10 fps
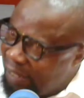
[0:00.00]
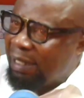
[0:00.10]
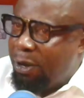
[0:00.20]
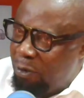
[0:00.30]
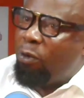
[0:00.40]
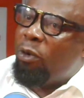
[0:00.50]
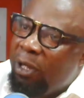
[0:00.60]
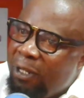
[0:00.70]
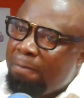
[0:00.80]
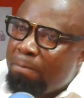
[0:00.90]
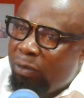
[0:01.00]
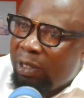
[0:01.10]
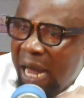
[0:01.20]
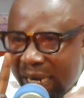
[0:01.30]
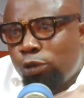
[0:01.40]
as you.
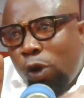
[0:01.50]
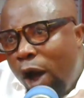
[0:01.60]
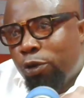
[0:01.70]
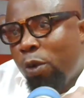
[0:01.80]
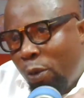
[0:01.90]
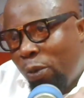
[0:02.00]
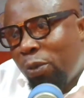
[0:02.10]
There is God, bro.